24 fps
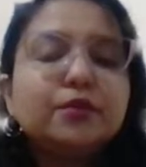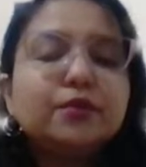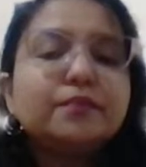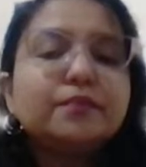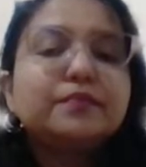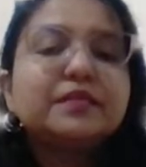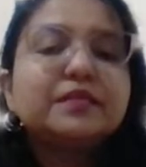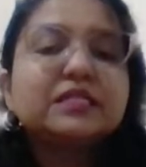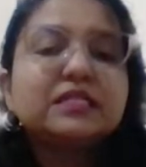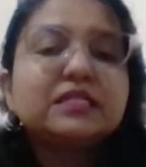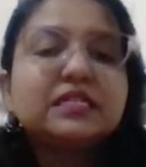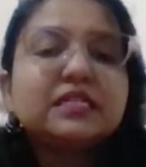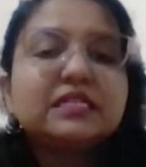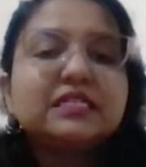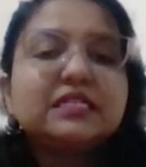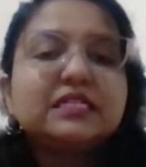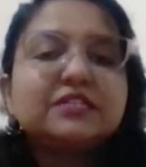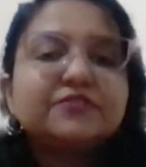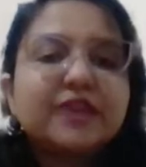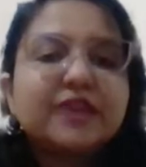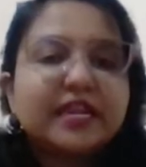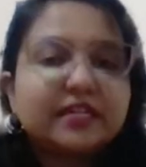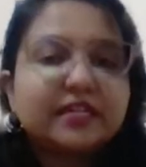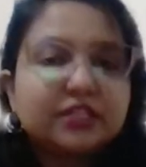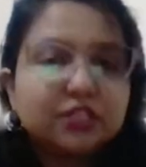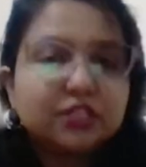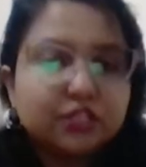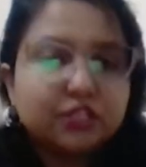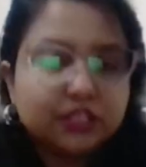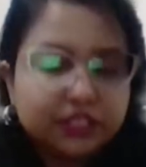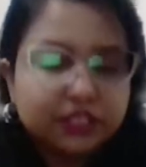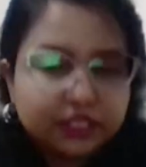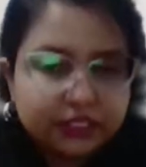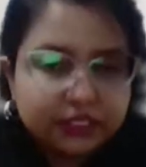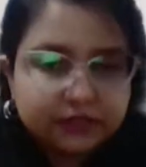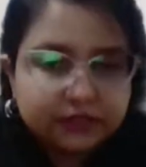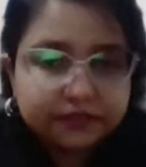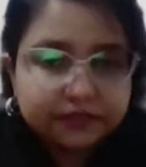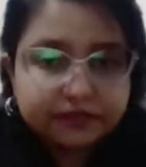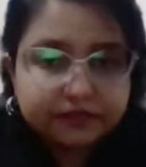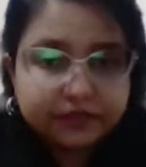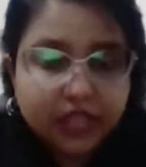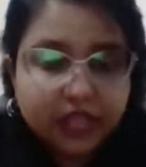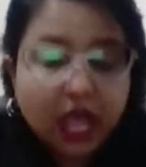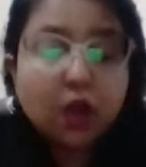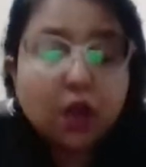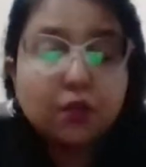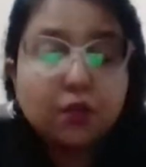business strategies.
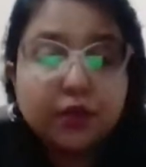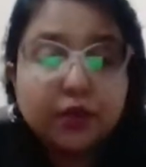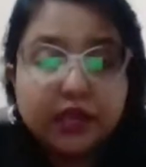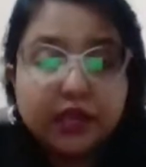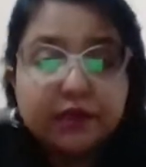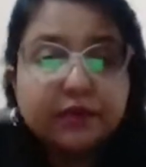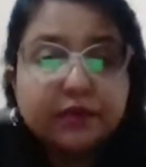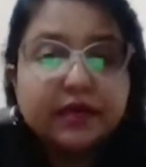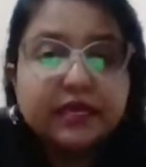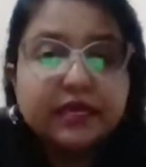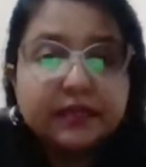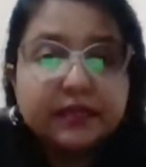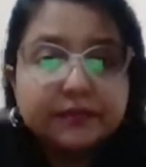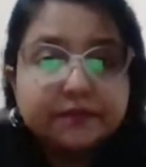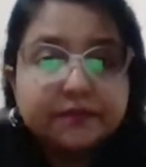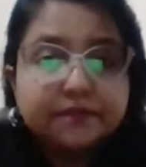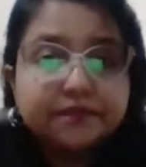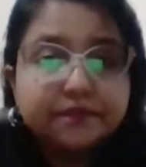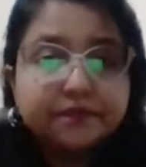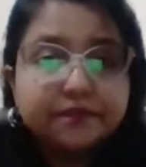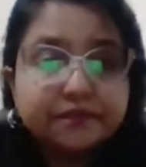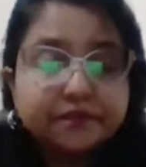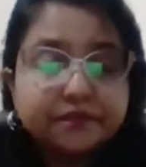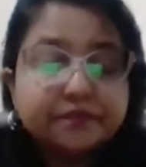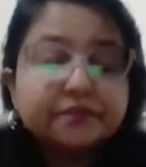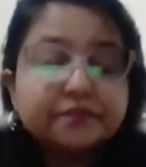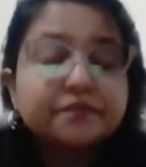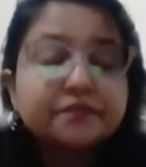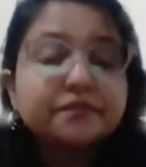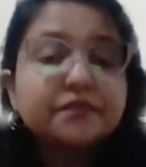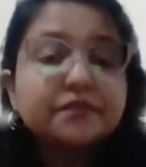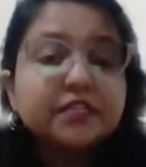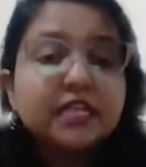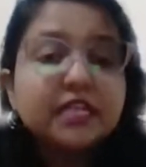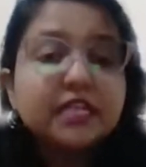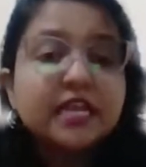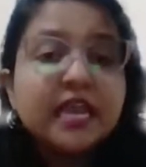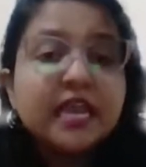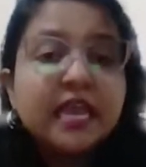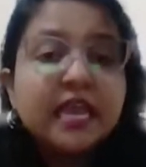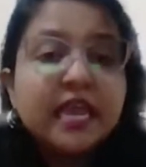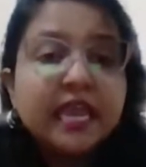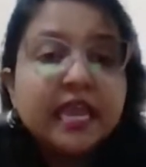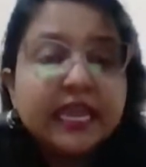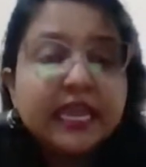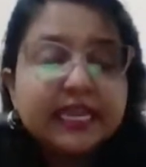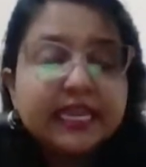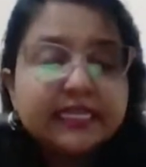However,
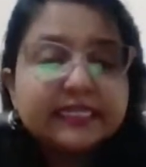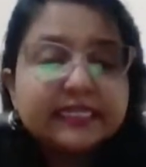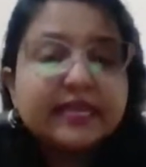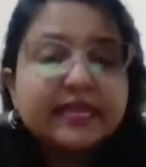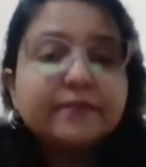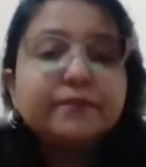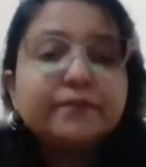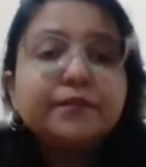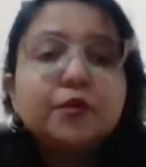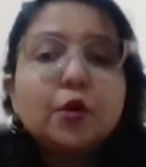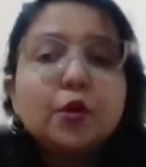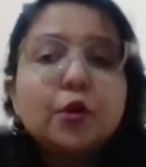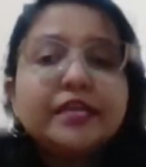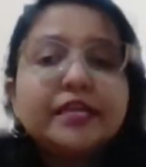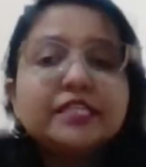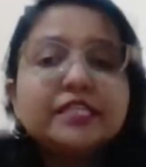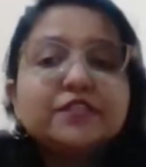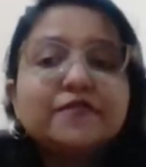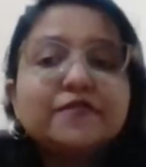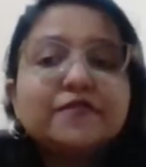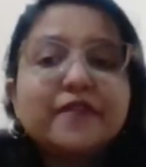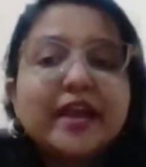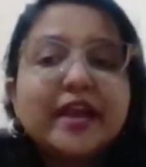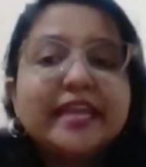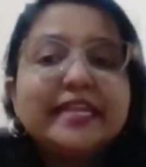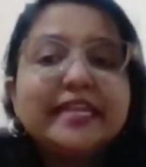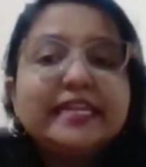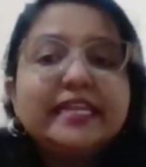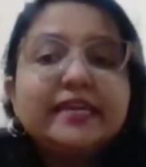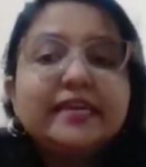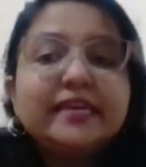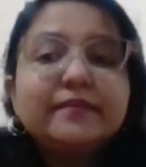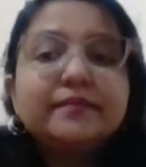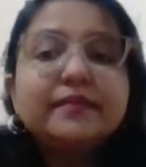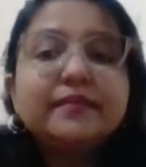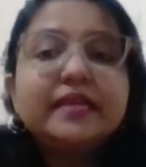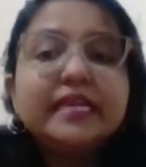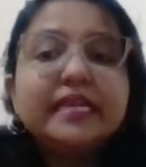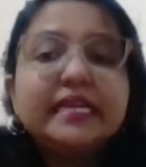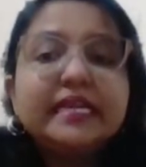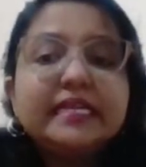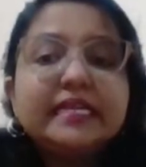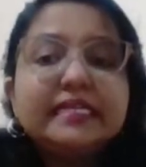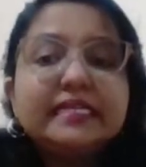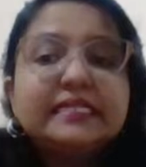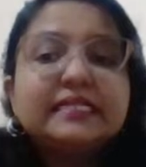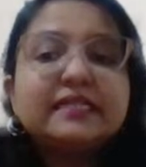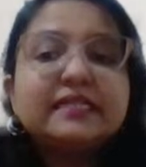his employees find him
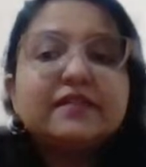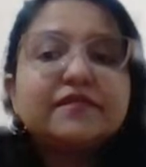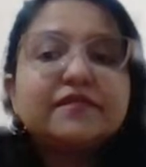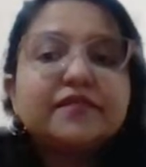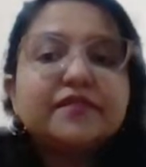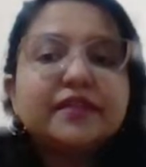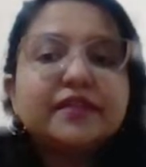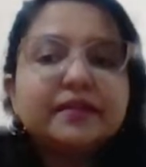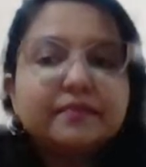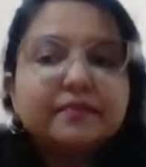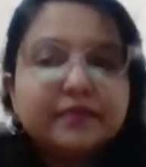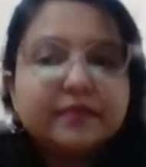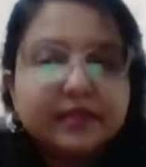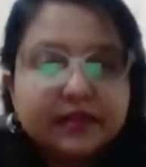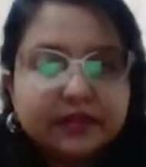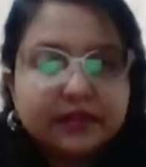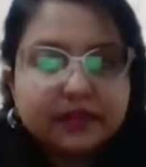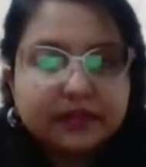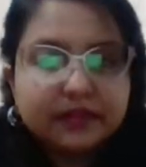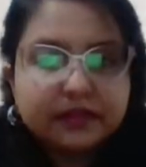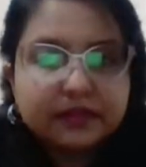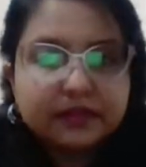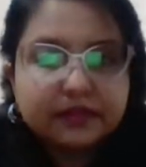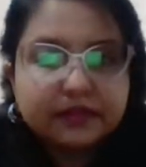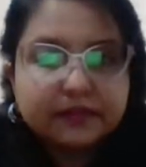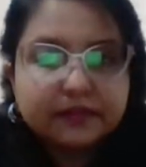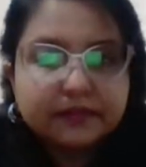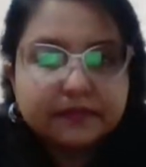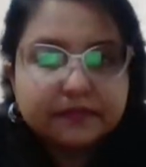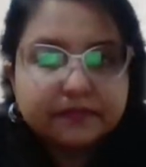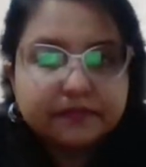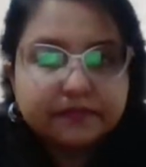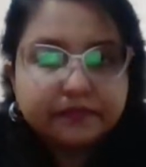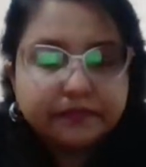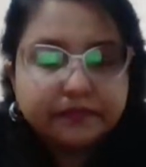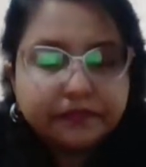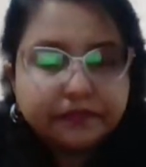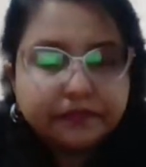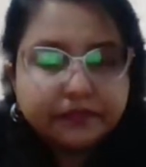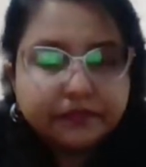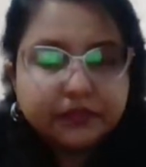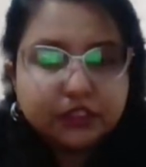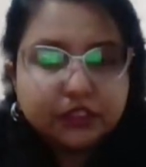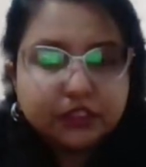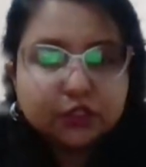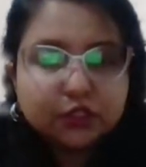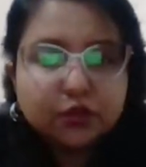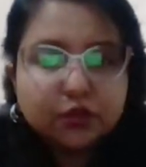insufferable.
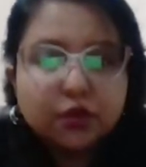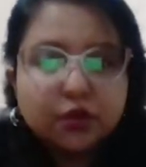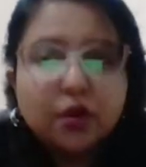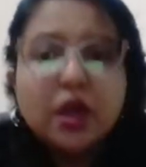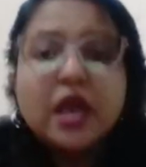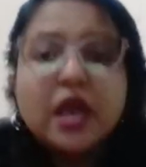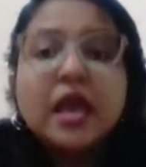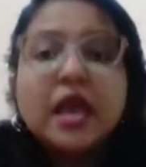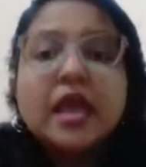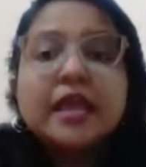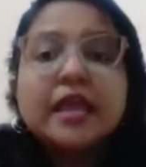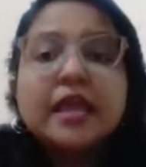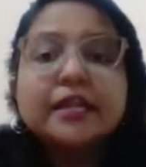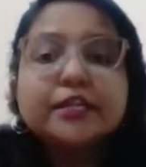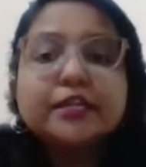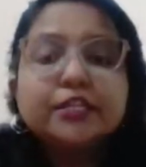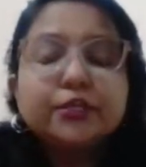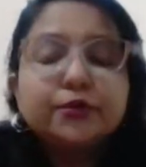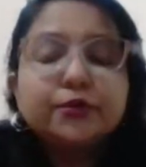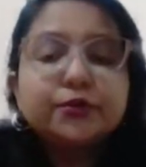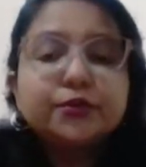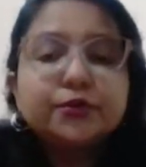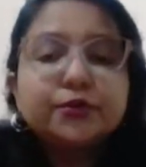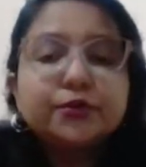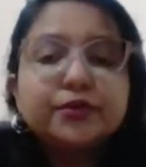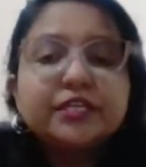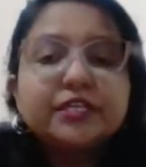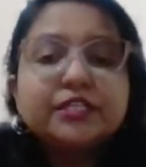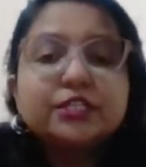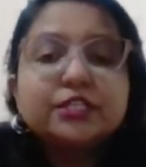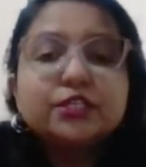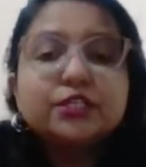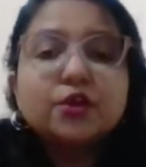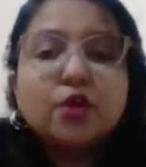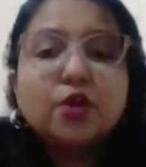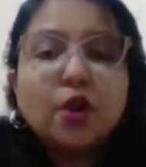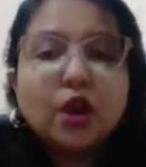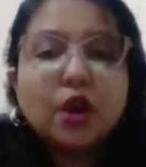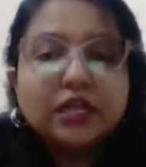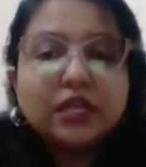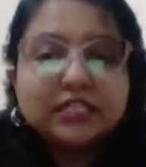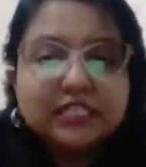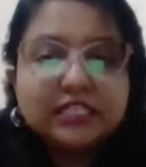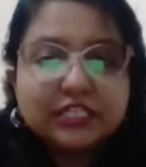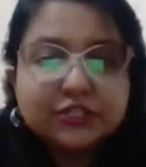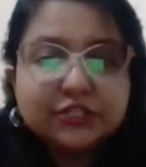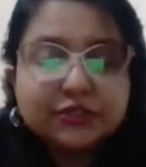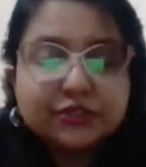So due to his
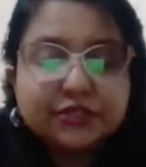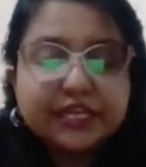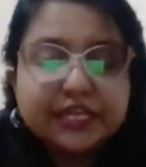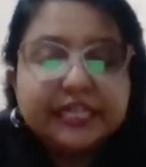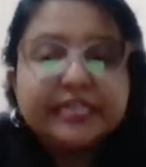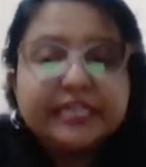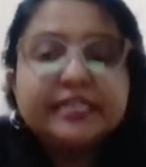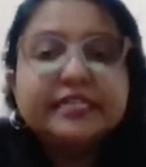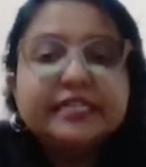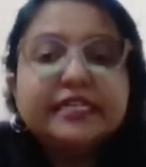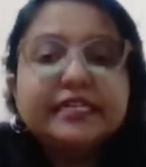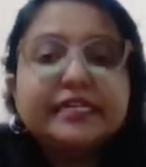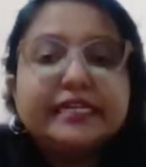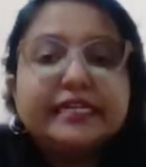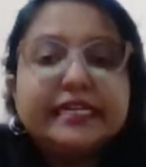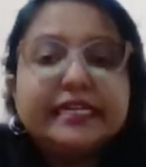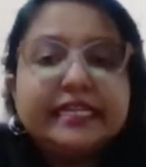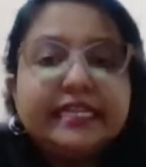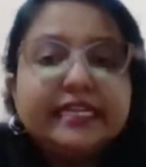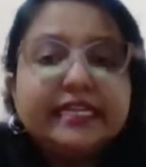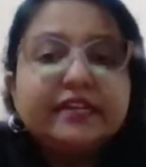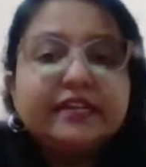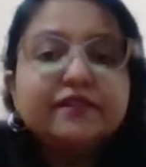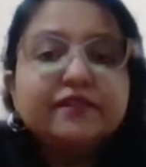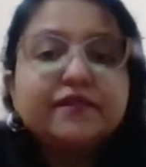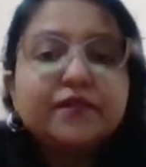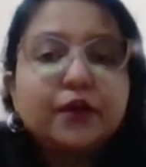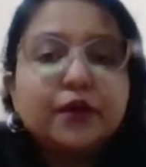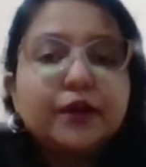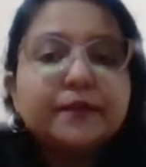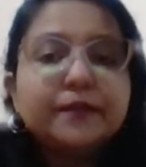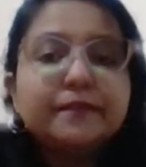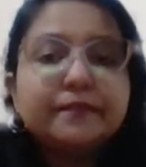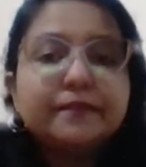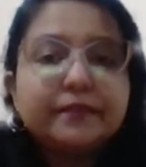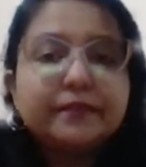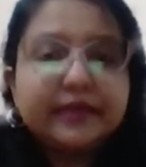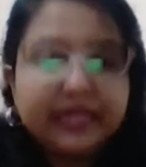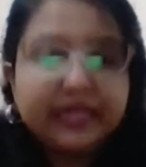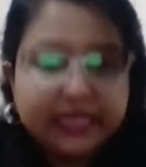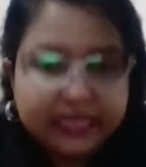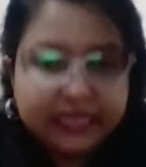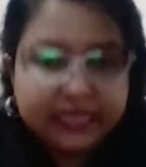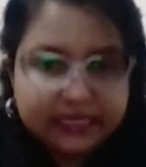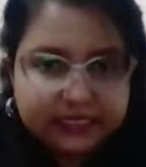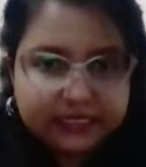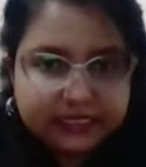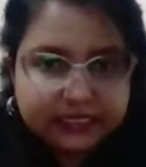constant need for
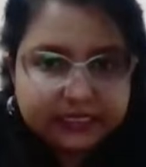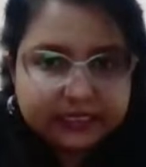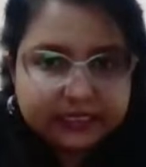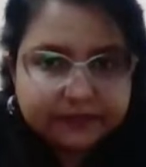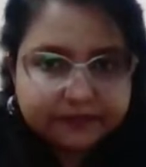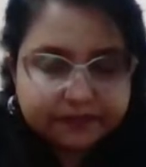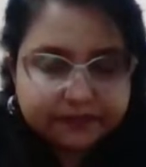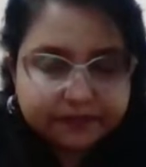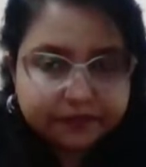praise,